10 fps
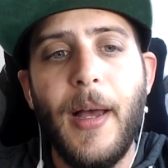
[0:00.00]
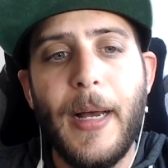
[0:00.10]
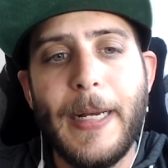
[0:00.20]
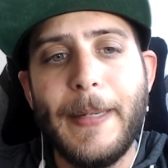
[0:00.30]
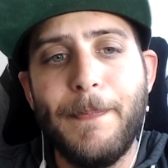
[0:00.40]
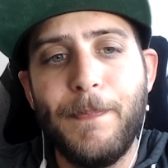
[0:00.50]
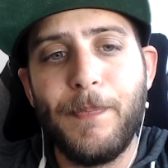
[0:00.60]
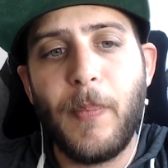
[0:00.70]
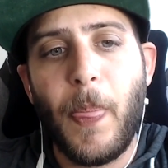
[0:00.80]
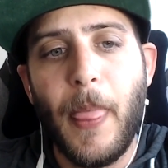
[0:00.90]

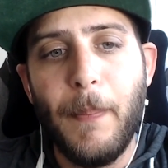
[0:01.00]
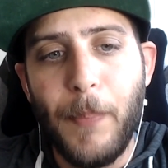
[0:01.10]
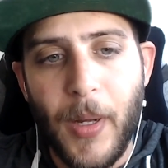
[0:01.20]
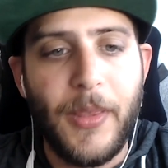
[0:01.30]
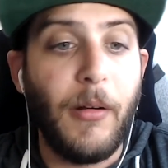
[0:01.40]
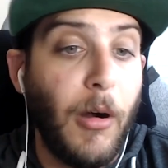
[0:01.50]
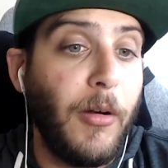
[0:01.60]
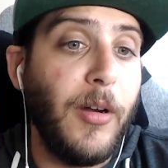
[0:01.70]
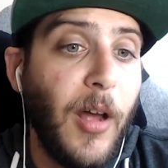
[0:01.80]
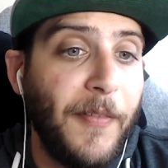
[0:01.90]
But there
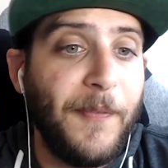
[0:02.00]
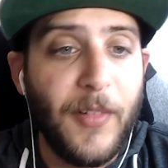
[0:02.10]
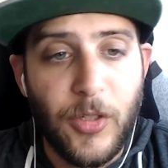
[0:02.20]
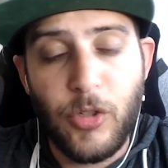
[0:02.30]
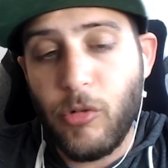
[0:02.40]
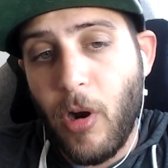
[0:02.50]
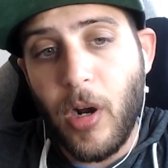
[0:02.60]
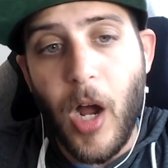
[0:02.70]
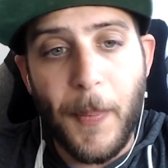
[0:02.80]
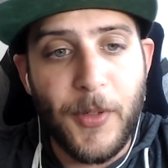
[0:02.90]
are enough
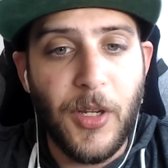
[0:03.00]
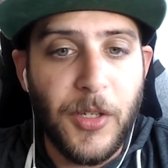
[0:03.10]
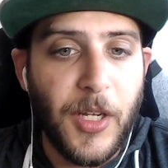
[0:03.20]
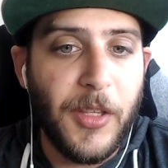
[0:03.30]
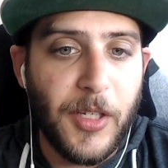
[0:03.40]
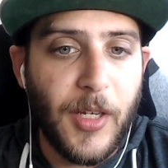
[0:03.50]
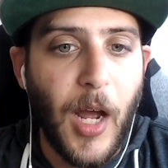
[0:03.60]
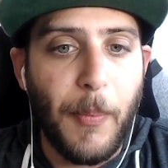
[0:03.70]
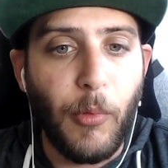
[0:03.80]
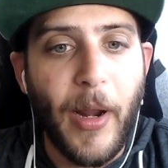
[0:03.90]
strong options in this
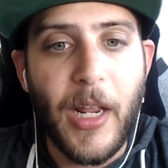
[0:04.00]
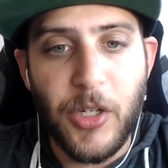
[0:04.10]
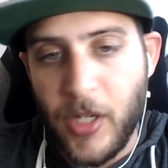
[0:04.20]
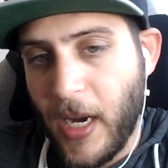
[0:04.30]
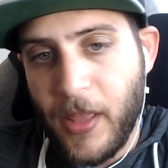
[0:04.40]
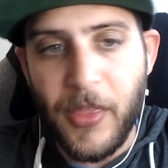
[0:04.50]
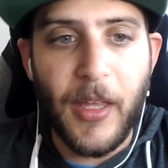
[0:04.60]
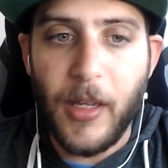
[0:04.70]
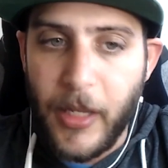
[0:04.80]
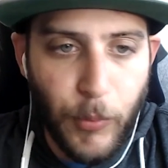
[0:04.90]
top range that I
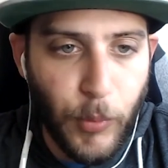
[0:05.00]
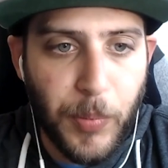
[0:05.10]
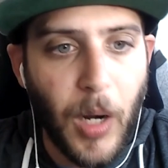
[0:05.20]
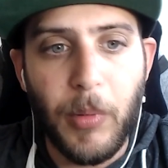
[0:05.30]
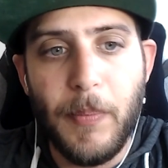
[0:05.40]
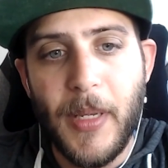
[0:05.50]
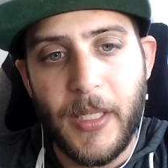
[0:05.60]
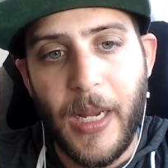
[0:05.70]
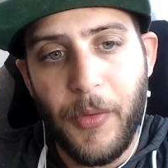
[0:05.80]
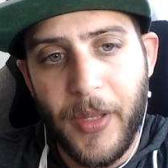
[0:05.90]
think he would probably
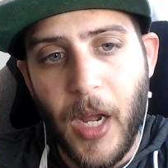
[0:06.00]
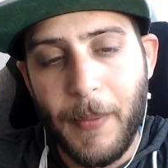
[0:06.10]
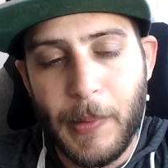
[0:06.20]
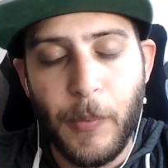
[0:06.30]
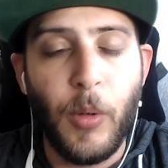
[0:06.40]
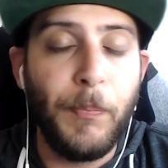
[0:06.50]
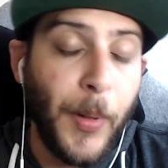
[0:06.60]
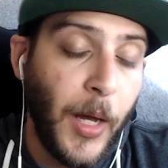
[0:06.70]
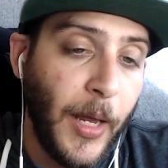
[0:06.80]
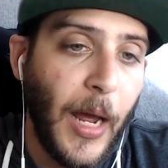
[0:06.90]
miss out on the optimal.
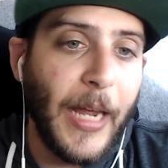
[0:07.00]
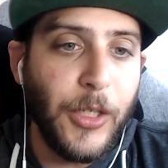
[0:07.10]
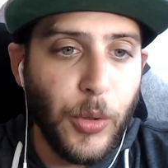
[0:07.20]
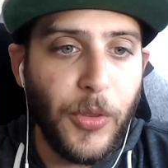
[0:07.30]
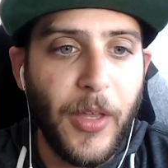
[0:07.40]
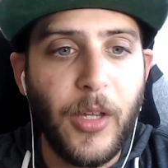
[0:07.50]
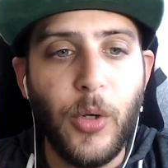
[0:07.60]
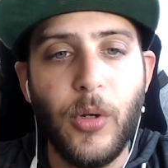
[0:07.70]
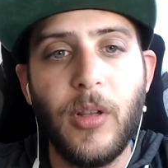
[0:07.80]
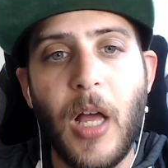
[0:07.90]
But I do think
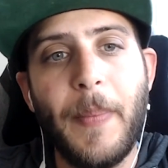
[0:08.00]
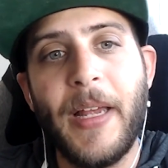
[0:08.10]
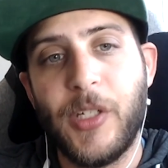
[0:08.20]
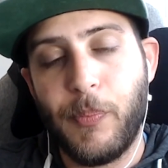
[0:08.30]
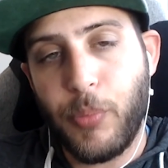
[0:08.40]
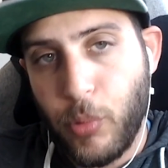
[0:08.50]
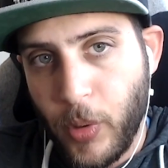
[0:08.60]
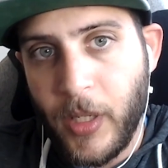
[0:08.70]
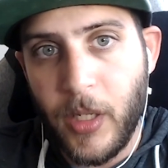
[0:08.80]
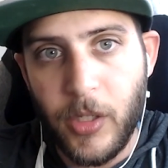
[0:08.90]
Kudalaba has a
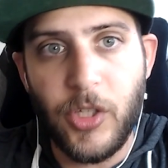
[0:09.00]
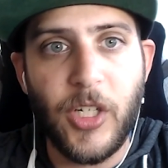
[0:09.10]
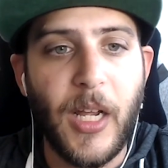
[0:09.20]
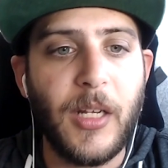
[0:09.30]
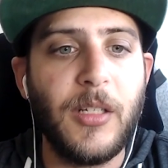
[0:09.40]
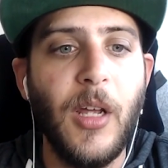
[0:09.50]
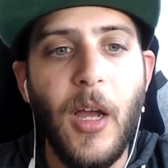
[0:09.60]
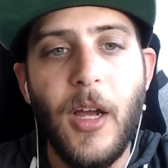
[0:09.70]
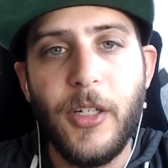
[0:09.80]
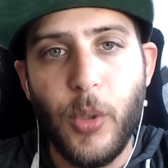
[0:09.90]
pretty good chance
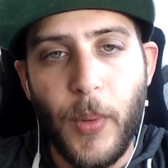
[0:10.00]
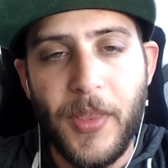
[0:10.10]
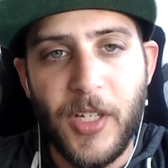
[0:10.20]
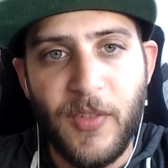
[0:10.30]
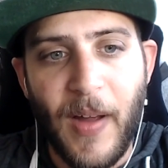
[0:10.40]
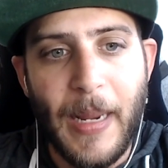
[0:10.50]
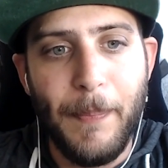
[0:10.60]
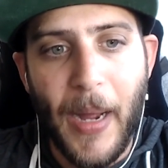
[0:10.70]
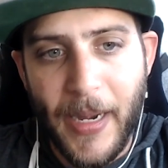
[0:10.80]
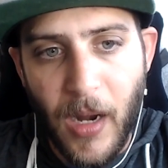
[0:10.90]
to win this fight
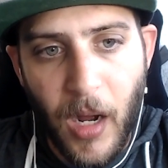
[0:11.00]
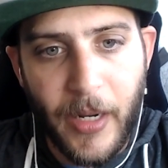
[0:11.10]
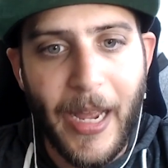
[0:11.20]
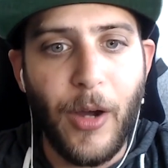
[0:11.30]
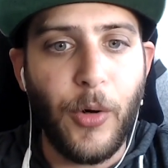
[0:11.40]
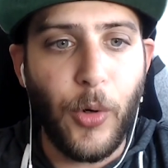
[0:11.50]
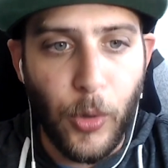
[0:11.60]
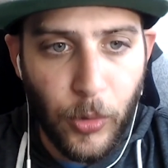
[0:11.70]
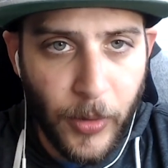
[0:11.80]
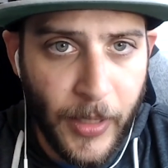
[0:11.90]
by knockout
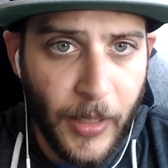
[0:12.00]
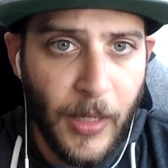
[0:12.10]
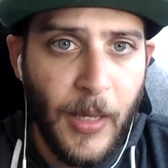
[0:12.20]
early,